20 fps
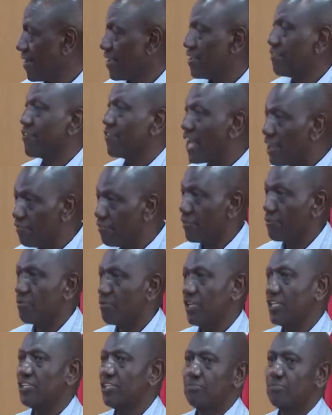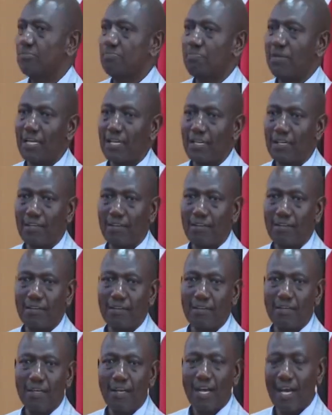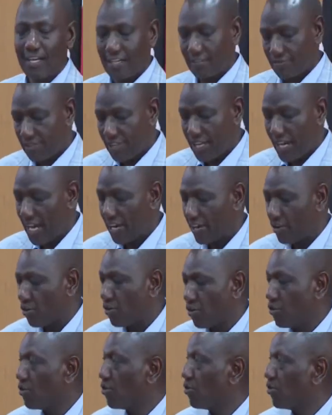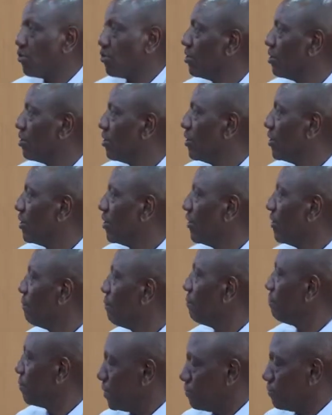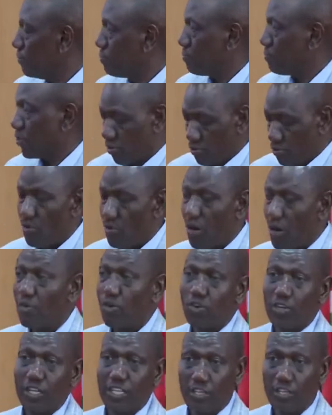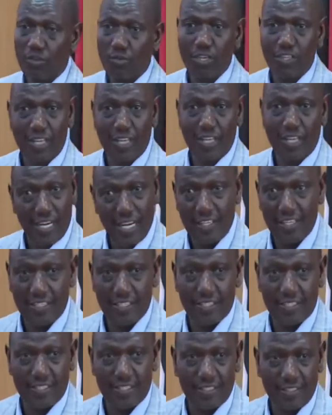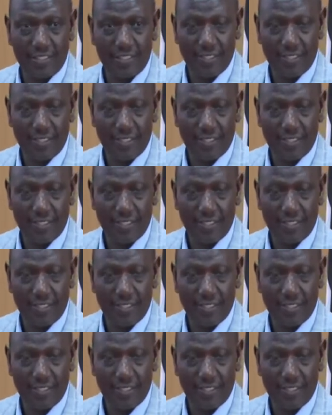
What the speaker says: if everybody is paying, and if there are no people who are more equal than others.